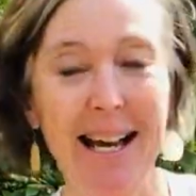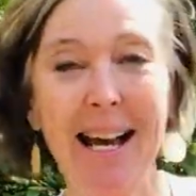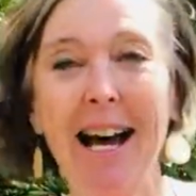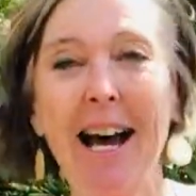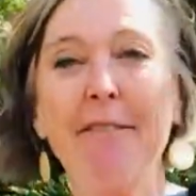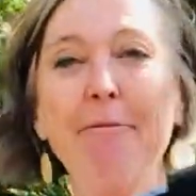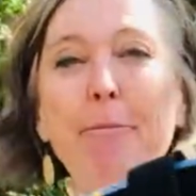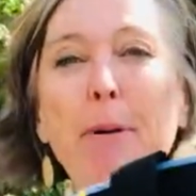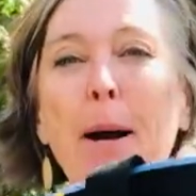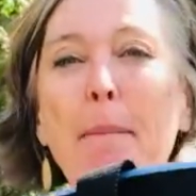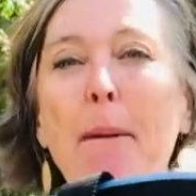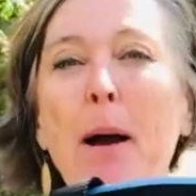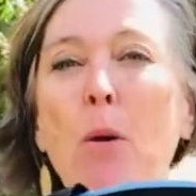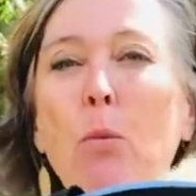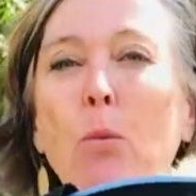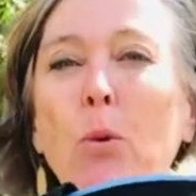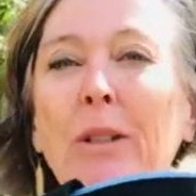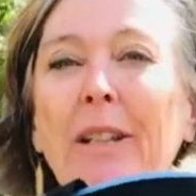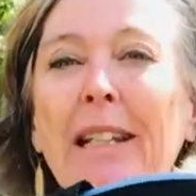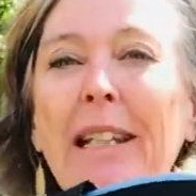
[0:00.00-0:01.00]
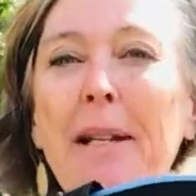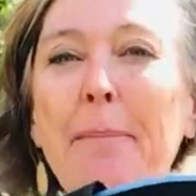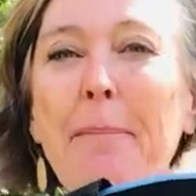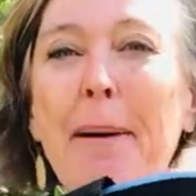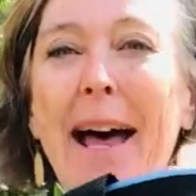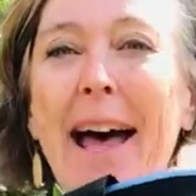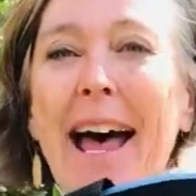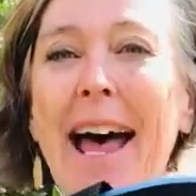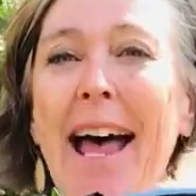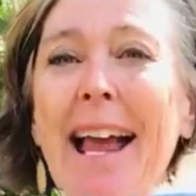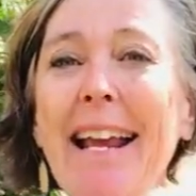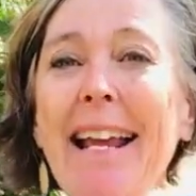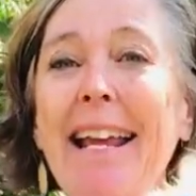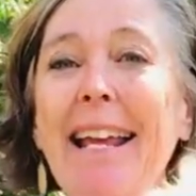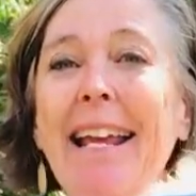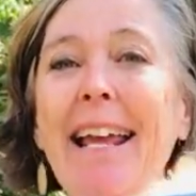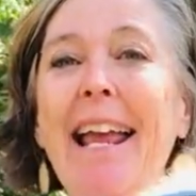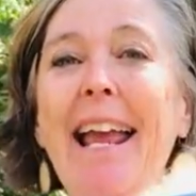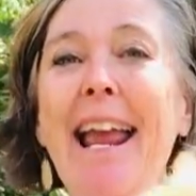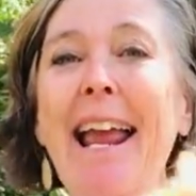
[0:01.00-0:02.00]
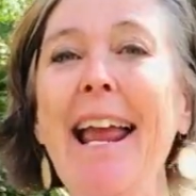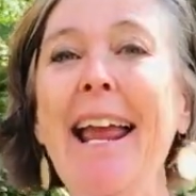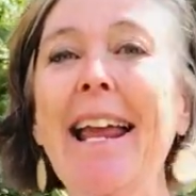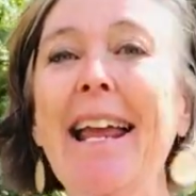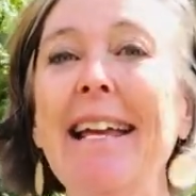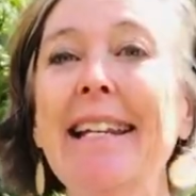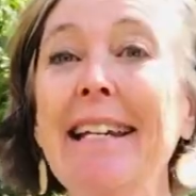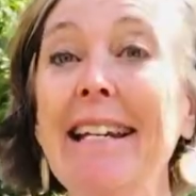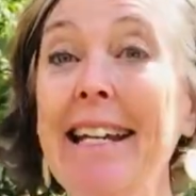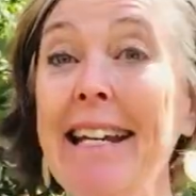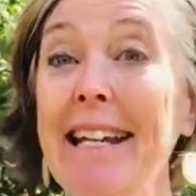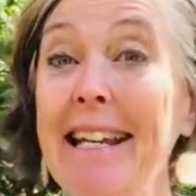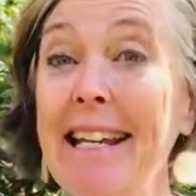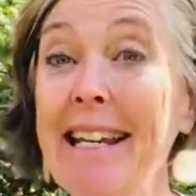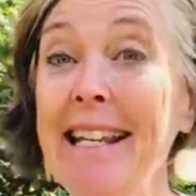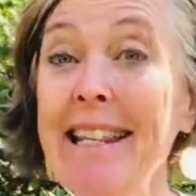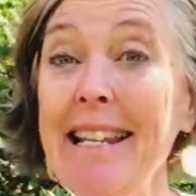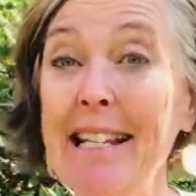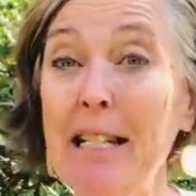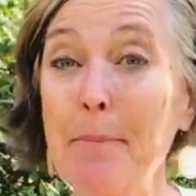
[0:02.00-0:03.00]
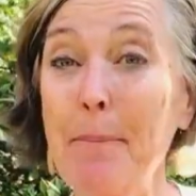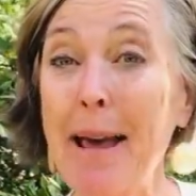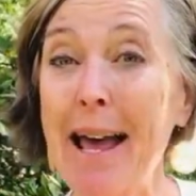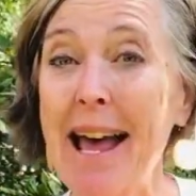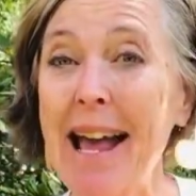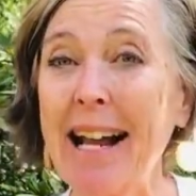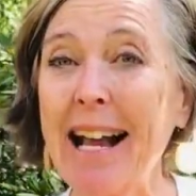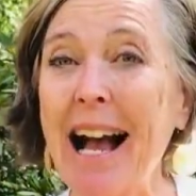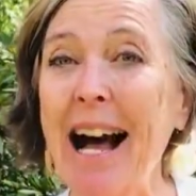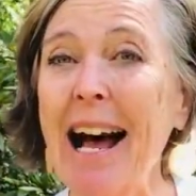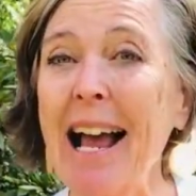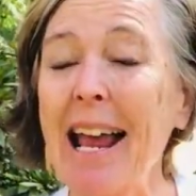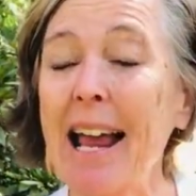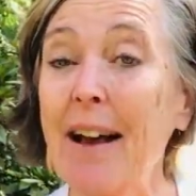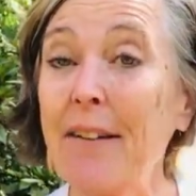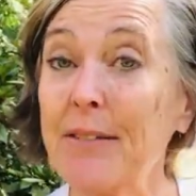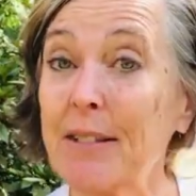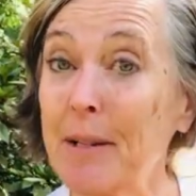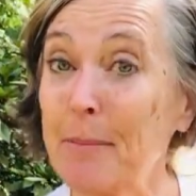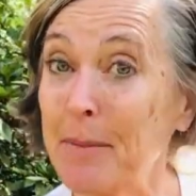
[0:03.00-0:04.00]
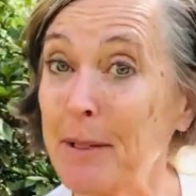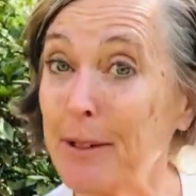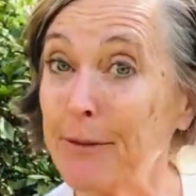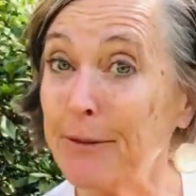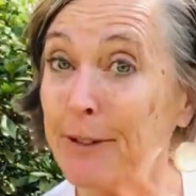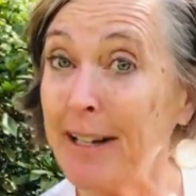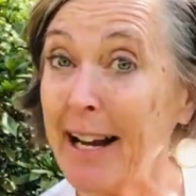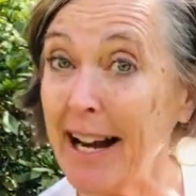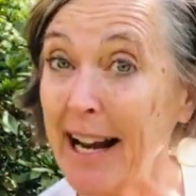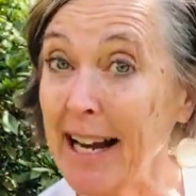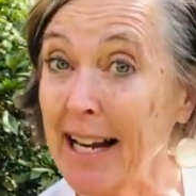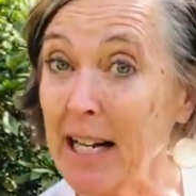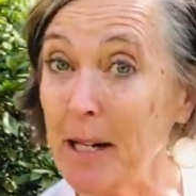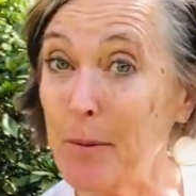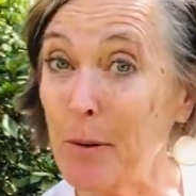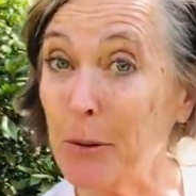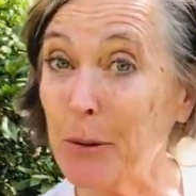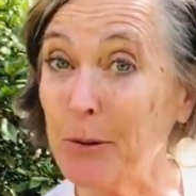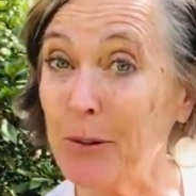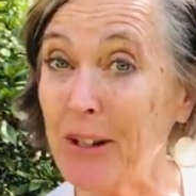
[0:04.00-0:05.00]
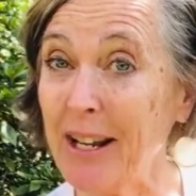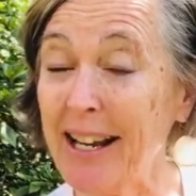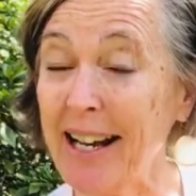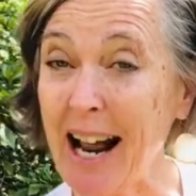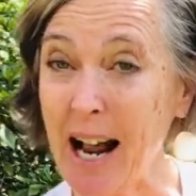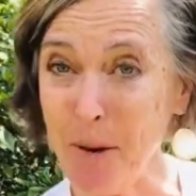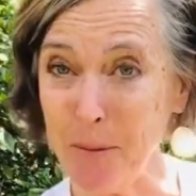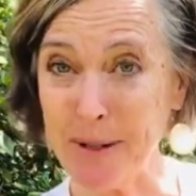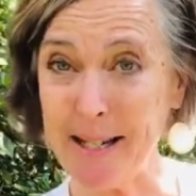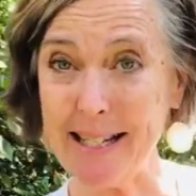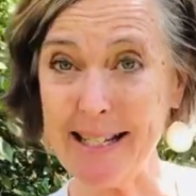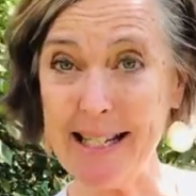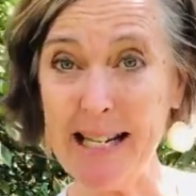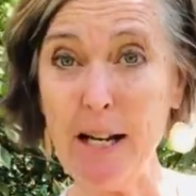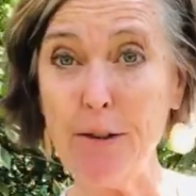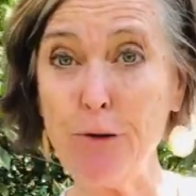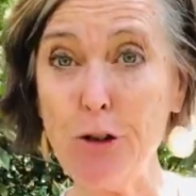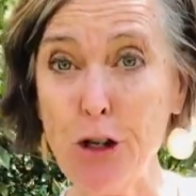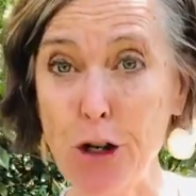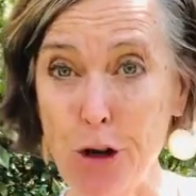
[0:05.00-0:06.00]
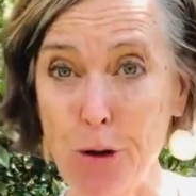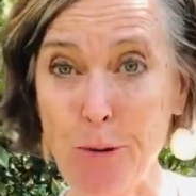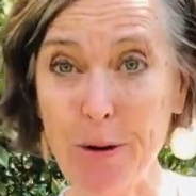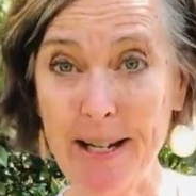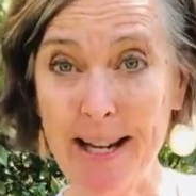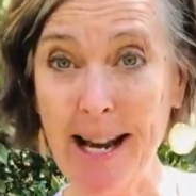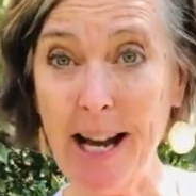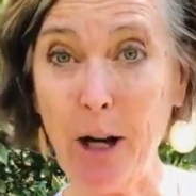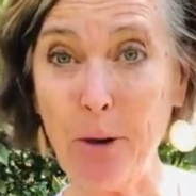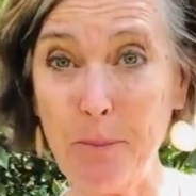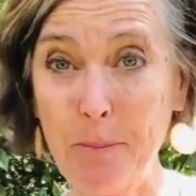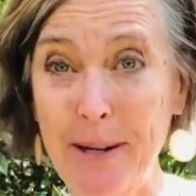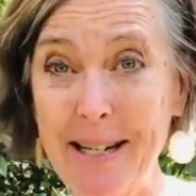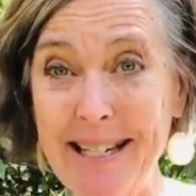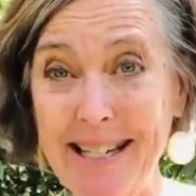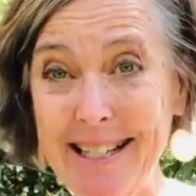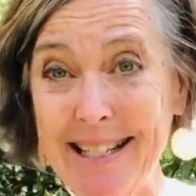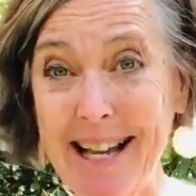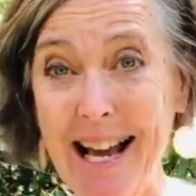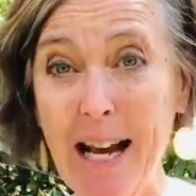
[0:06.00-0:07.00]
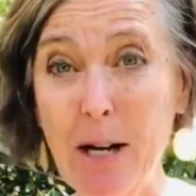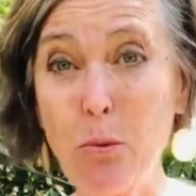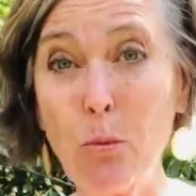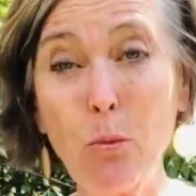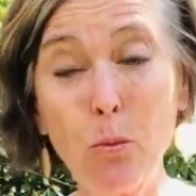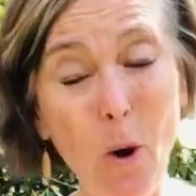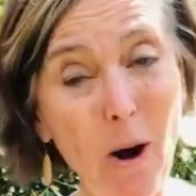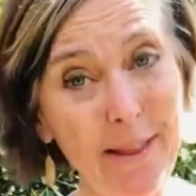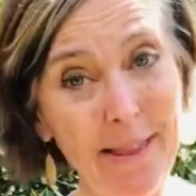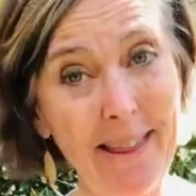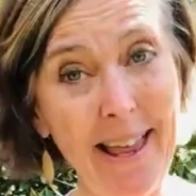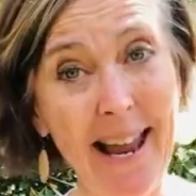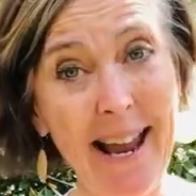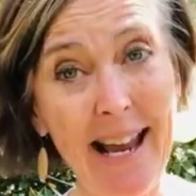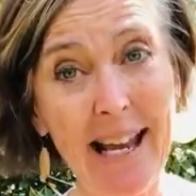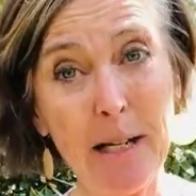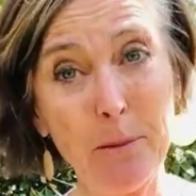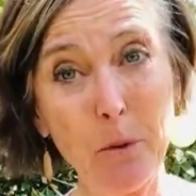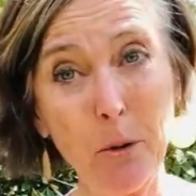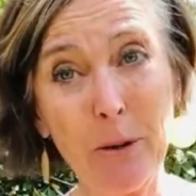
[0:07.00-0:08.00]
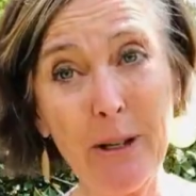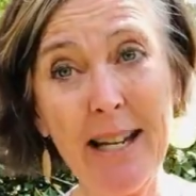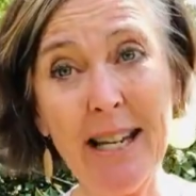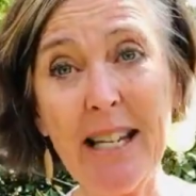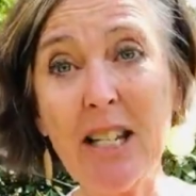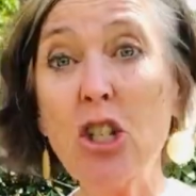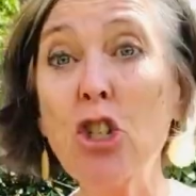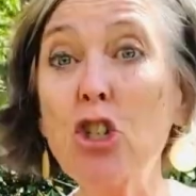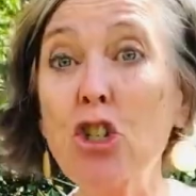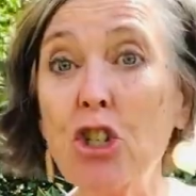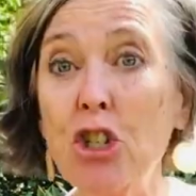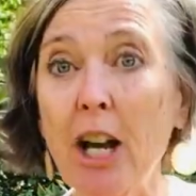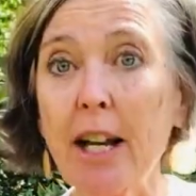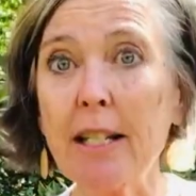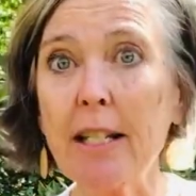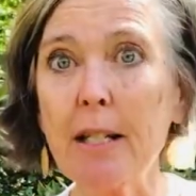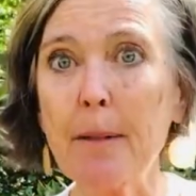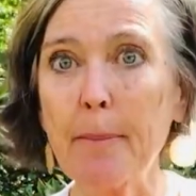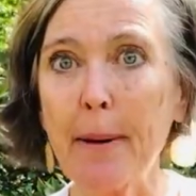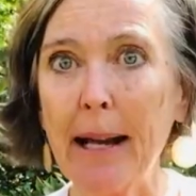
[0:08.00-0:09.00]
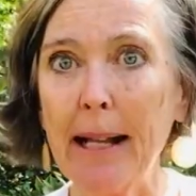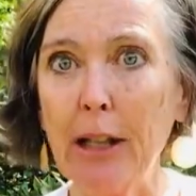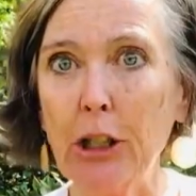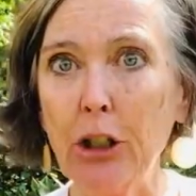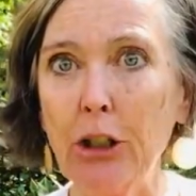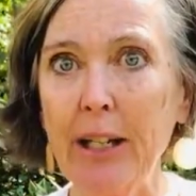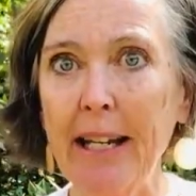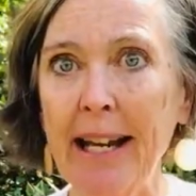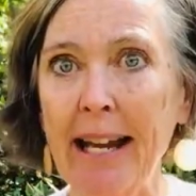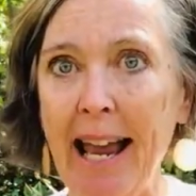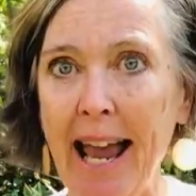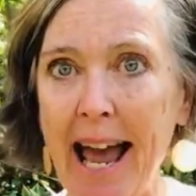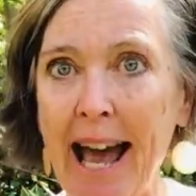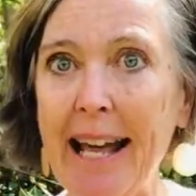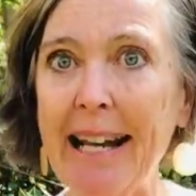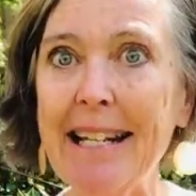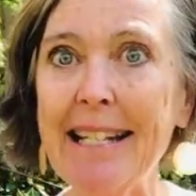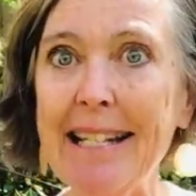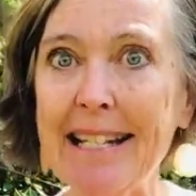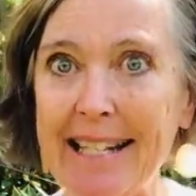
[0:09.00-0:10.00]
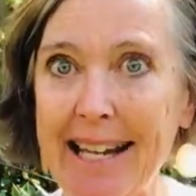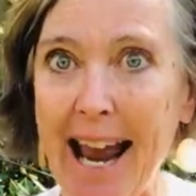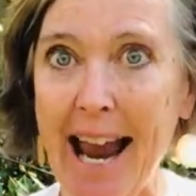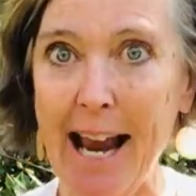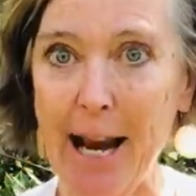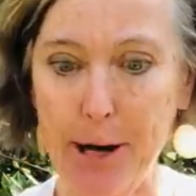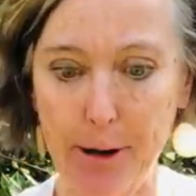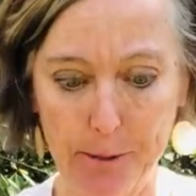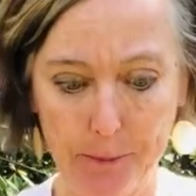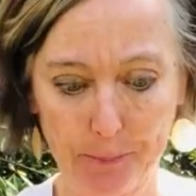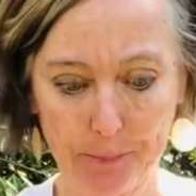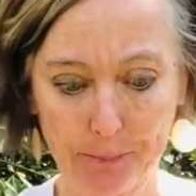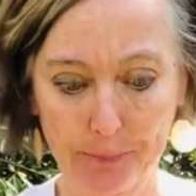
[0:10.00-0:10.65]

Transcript: I've brought my woodland bag, and in this bag, I have some different animals. And I want to see if you can help me decide what the animal is just by looking at its tail.